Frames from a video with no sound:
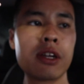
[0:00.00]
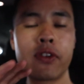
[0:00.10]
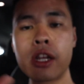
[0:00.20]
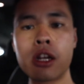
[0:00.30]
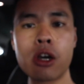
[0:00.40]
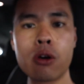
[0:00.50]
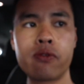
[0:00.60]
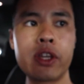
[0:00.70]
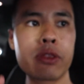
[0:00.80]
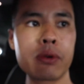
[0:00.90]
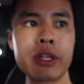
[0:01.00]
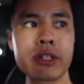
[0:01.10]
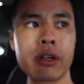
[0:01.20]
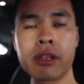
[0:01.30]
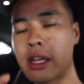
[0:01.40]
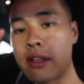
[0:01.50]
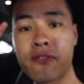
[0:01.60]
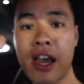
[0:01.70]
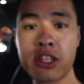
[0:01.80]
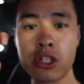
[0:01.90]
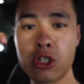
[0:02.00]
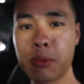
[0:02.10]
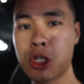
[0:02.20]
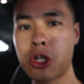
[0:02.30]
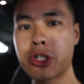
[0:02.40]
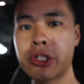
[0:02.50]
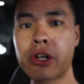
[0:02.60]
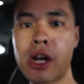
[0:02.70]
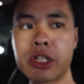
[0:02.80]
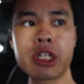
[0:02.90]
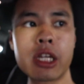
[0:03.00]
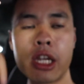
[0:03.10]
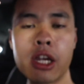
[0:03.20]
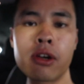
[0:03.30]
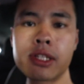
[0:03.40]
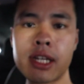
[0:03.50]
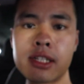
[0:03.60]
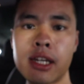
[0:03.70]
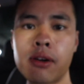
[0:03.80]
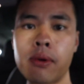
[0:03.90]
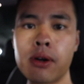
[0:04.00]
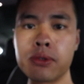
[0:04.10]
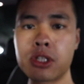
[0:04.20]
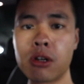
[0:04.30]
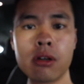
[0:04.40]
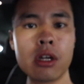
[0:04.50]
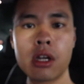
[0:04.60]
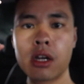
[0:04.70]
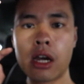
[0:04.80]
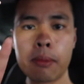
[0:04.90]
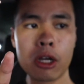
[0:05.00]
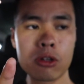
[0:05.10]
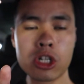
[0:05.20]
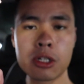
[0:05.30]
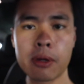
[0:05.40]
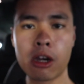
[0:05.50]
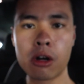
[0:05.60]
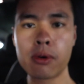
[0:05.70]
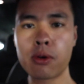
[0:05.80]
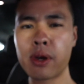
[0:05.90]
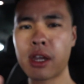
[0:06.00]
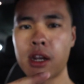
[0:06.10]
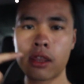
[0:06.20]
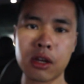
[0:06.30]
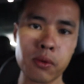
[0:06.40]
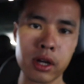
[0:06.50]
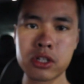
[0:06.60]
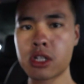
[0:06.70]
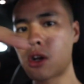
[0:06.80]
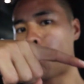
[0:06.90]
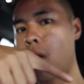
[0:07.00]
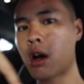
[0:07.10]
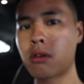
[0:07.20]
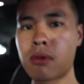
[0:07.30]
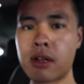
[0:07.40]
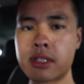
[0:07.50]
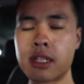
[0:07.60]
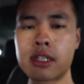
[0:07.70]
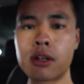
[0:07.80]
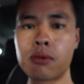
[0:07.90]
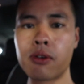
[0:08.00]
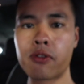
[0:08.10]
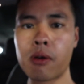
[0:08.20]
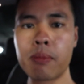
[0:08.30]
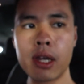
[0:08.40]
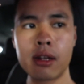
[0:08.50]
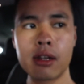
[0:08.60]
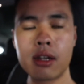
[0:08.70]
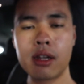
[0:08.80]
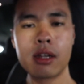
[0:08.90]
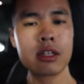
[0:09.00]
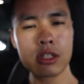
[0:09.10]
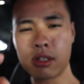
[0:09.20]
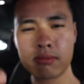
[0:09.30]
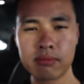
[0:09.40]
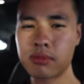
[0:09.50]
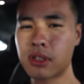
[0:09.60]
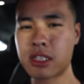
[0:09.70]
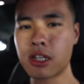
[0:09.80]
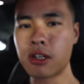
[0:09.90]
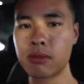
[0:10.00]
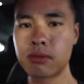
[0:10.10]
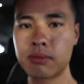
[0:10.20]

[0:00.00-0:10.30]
if you didn't know, V threes are like the faster superchargers, are actually here in Santana Row. So I'm gonna go charge my car real quick, and I think we're just gonna walk around Santana Row for a bit. So let's go.